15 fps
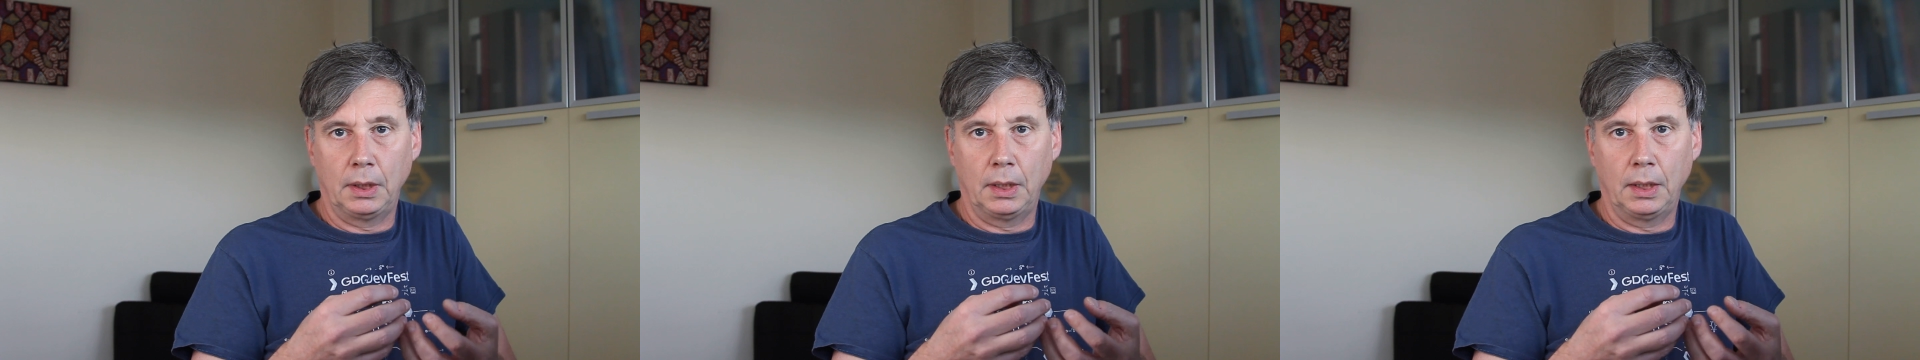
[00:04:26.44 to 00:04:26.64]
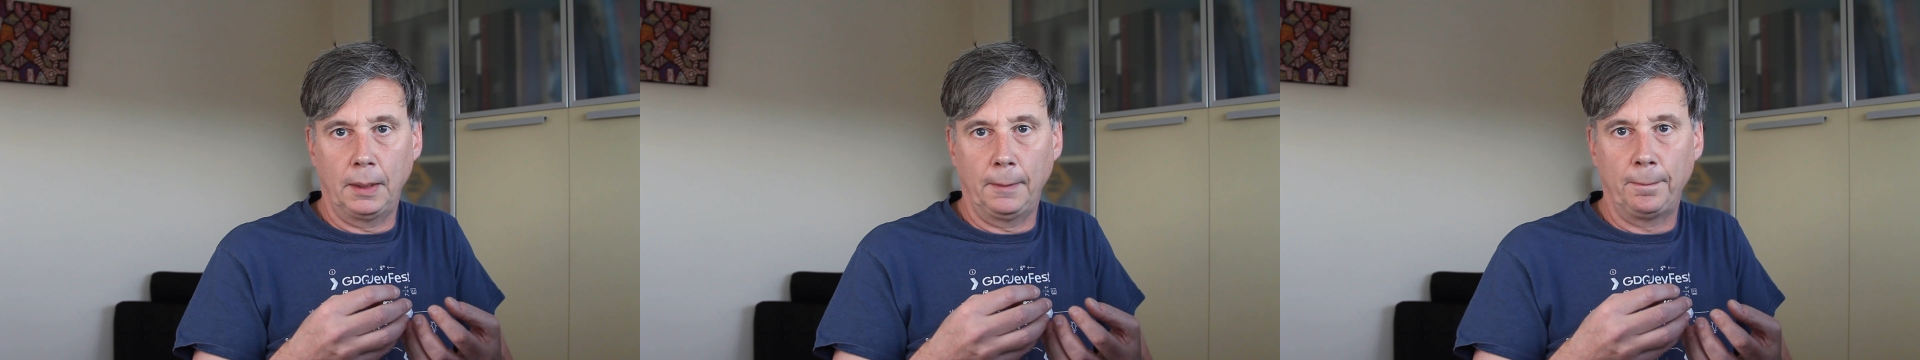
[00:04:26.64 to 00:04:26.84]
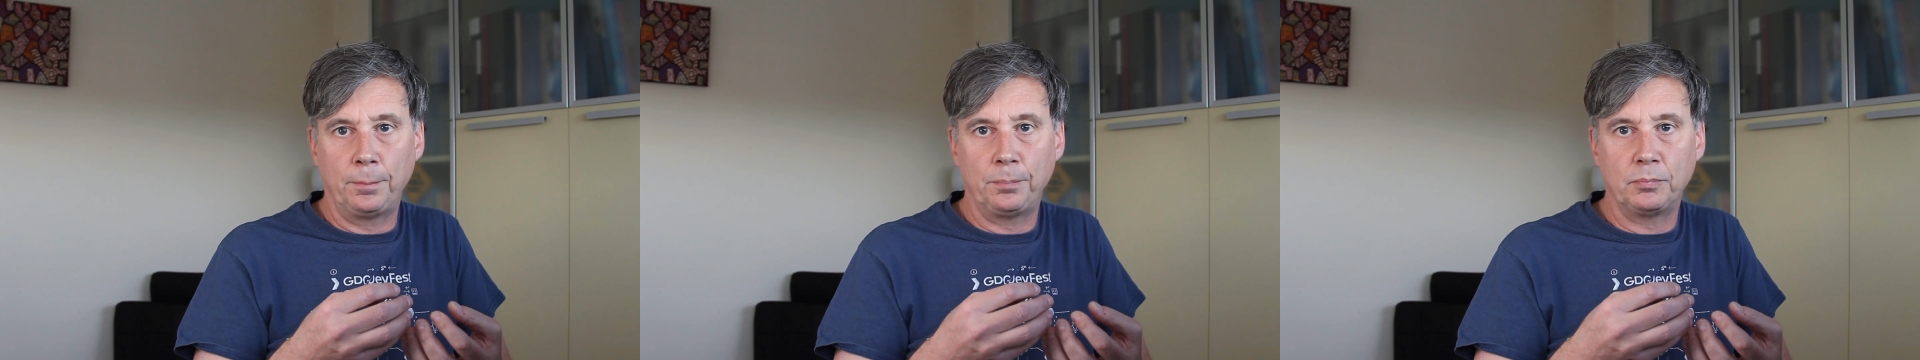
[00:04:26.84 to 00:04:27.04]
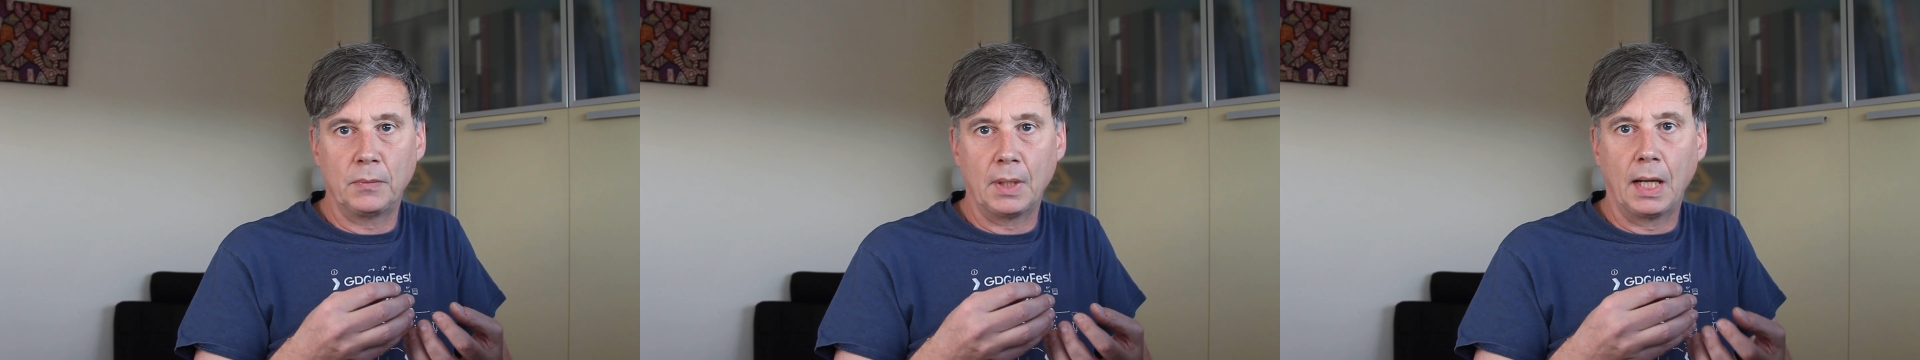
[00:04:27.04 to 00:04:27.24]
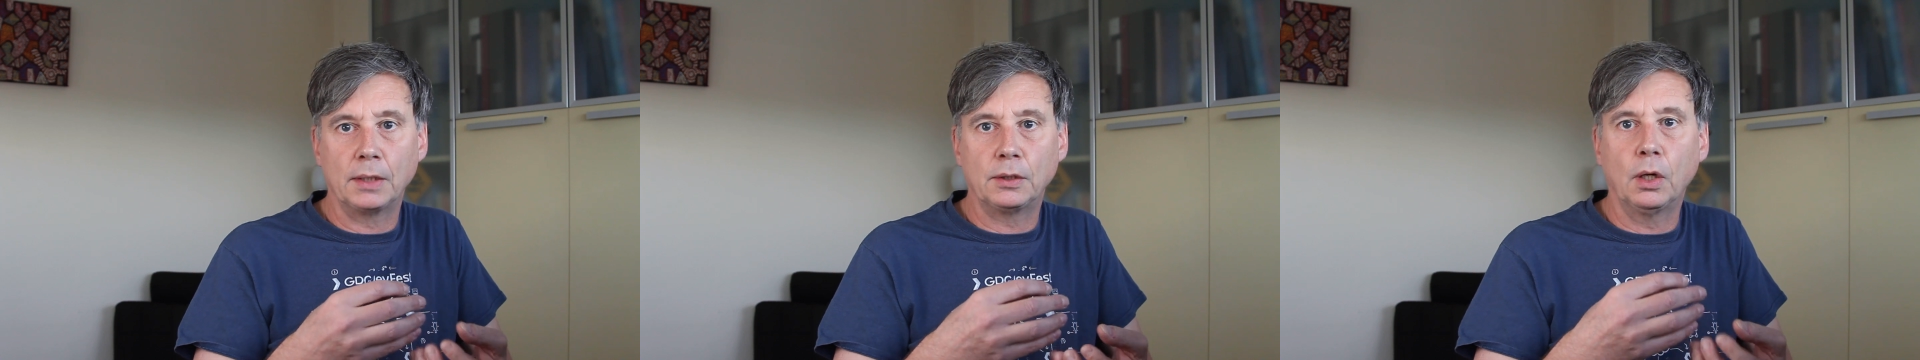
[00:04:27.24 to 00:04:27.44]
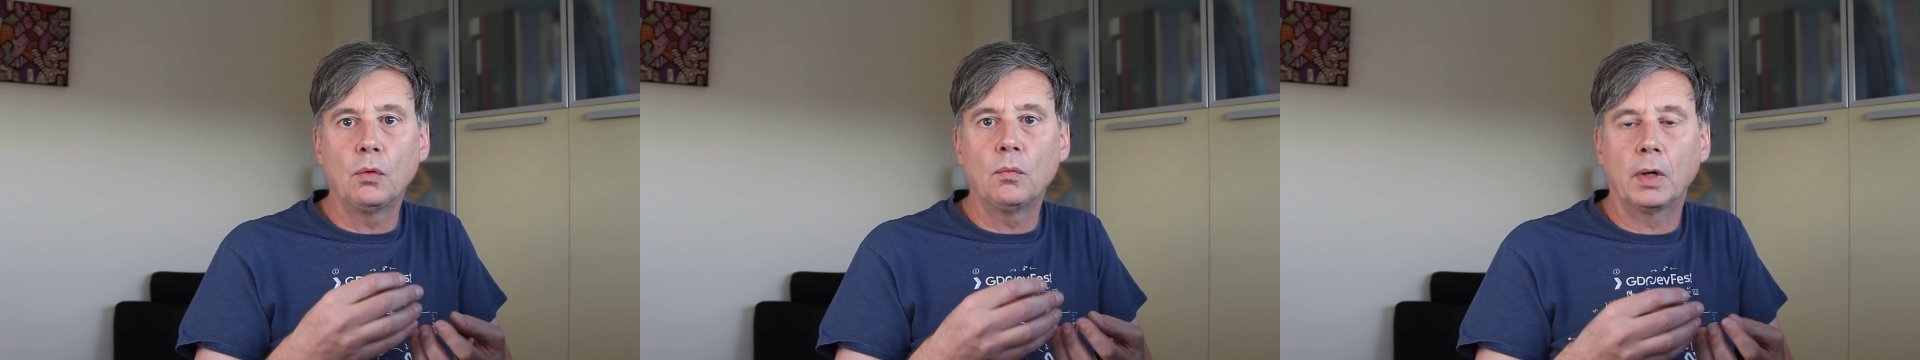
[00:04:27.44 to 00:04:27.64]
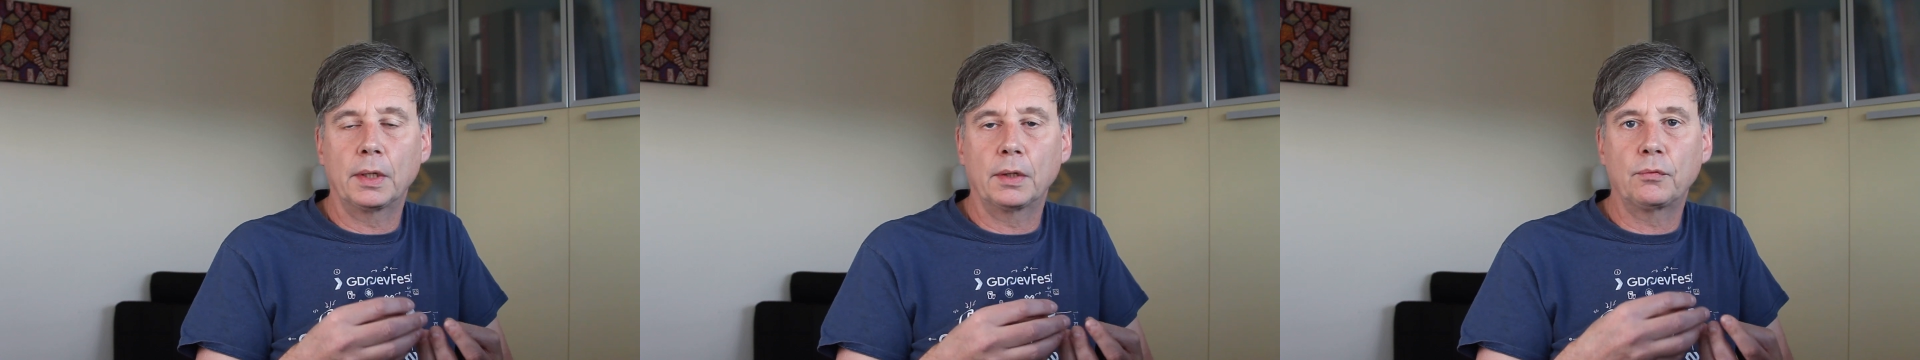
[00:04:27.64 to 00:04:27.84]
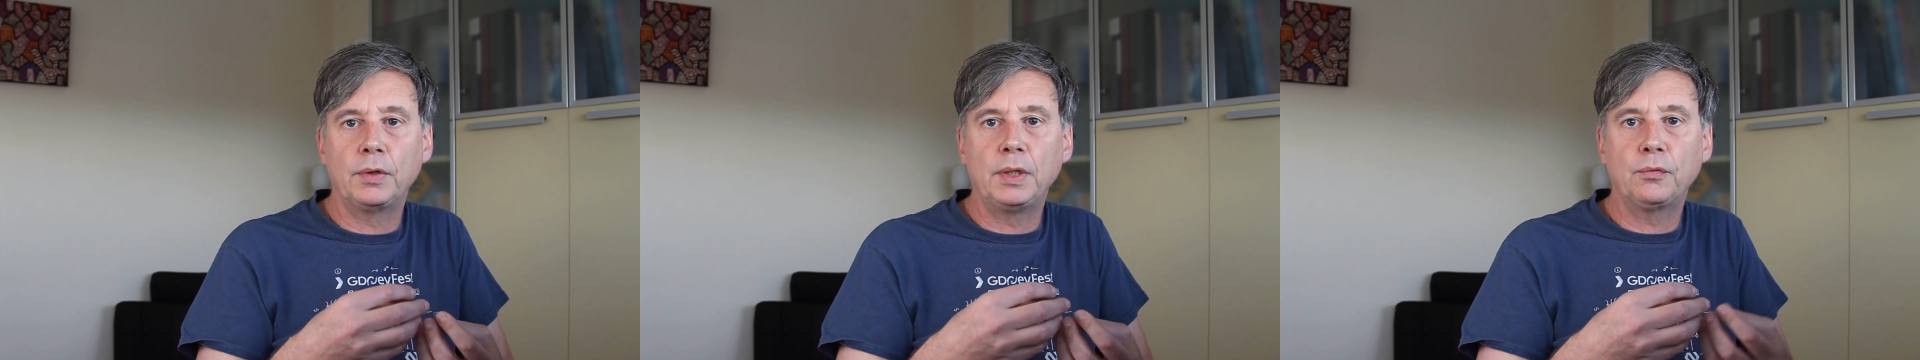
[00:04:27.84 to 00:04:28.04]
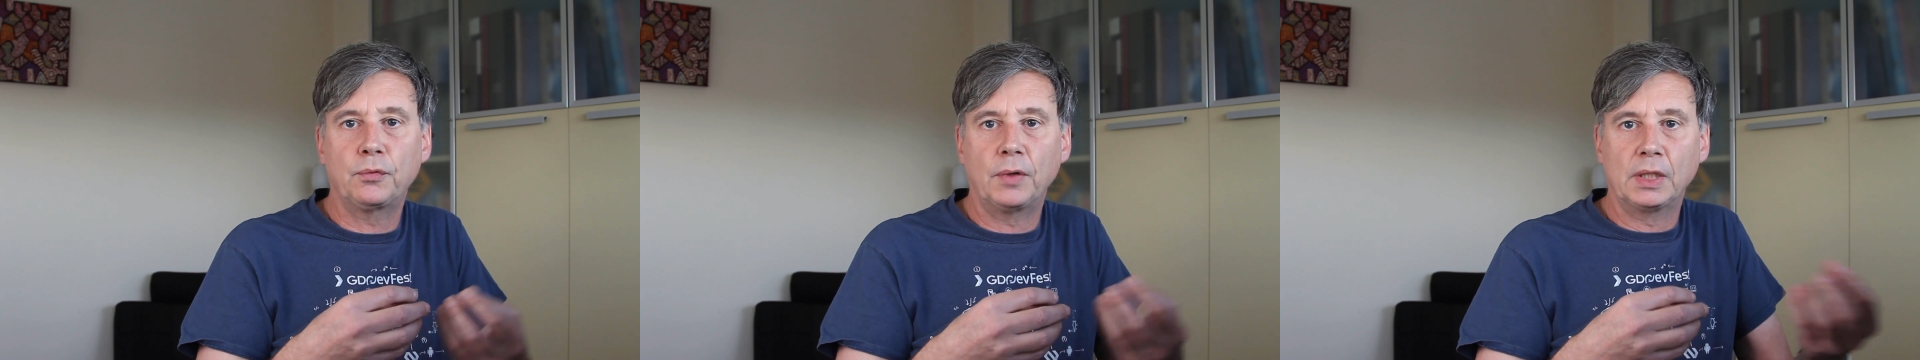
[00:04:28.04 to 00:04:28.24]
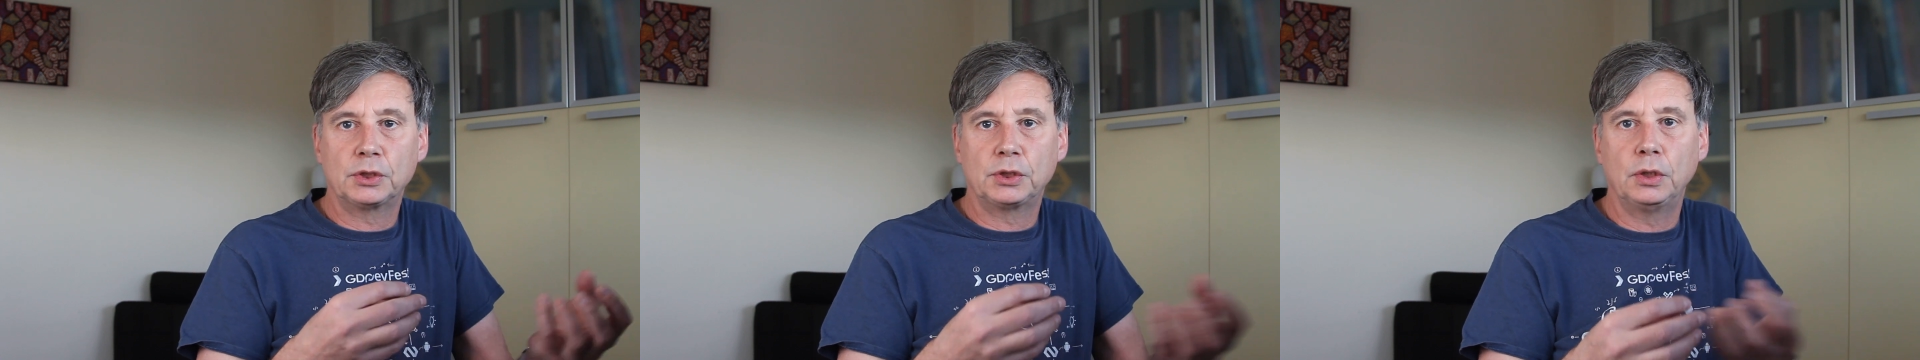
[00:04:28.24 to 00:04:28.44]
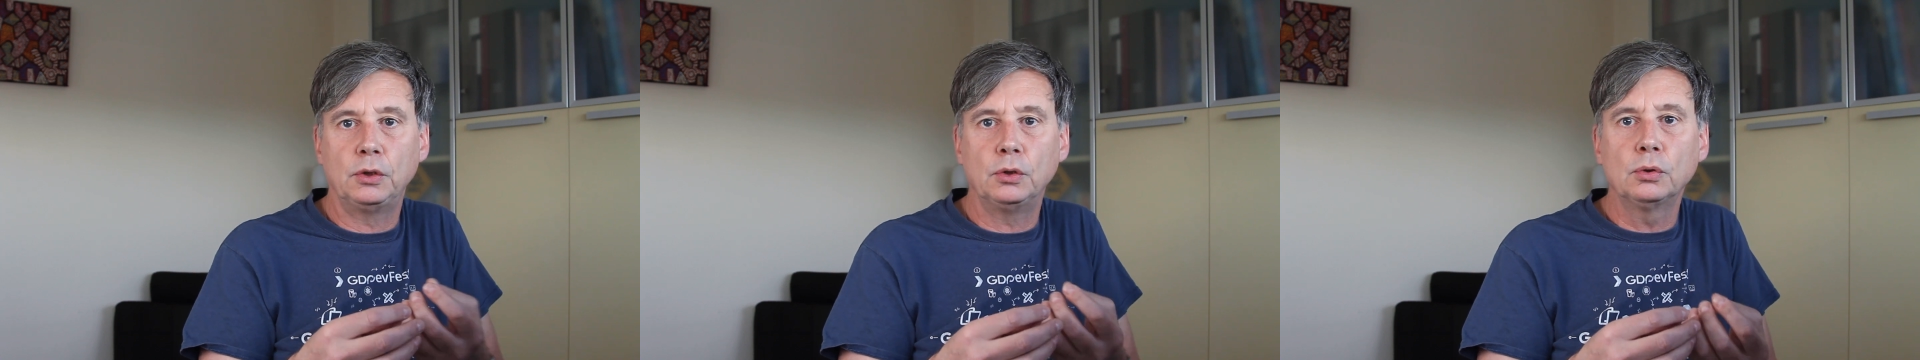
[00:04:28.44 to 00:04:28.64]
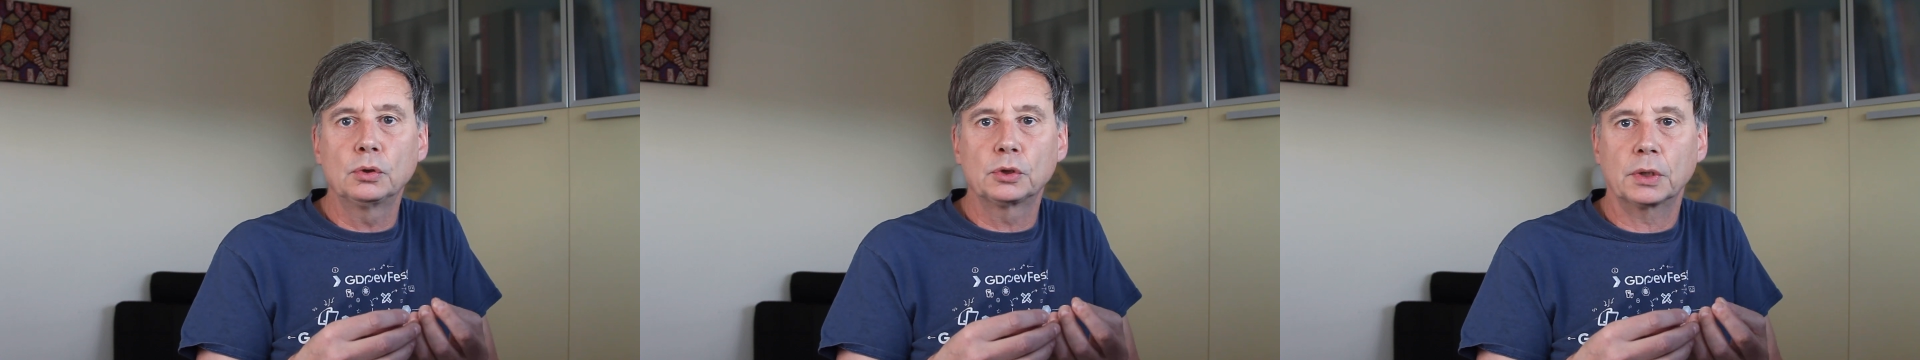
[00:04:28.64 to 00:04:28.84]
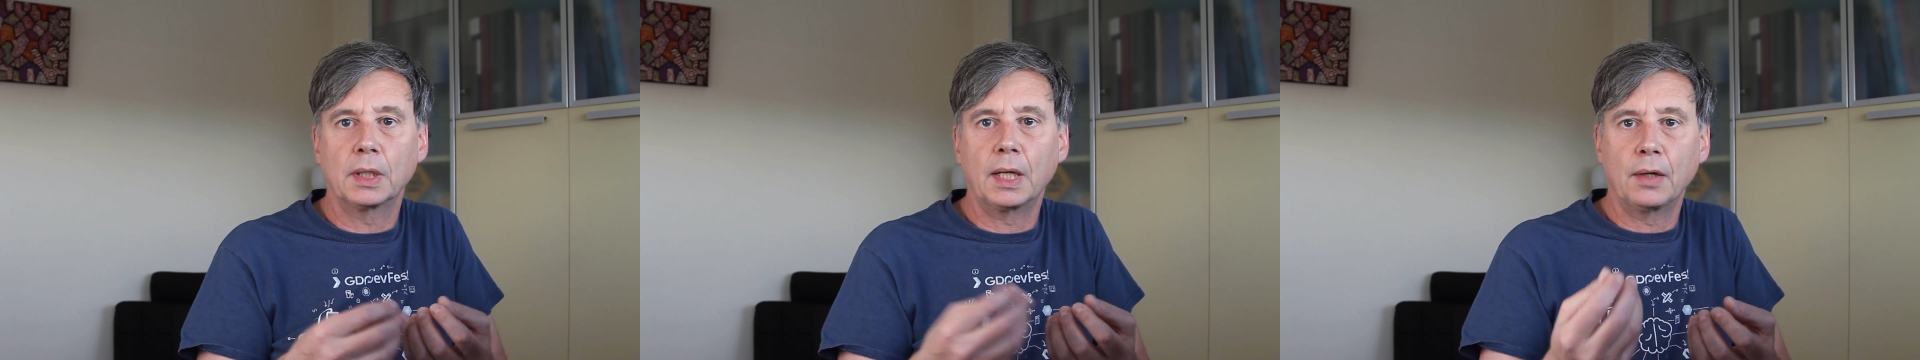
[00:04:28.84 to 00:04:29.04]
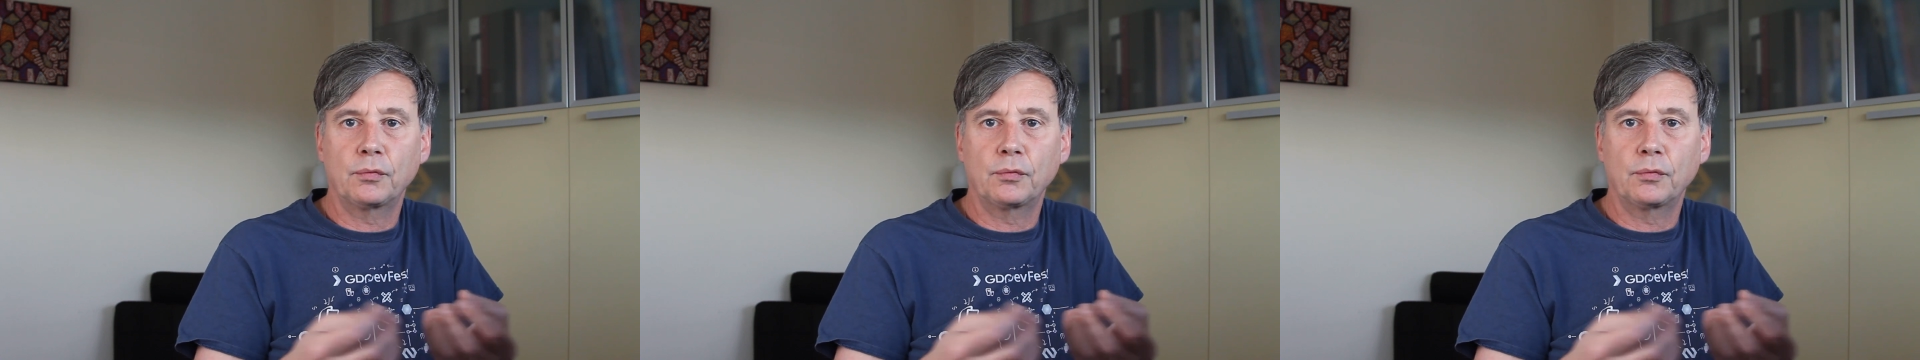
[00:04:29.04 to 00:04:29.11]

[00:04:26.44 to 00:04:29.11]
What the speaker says: I don't want to refresh the user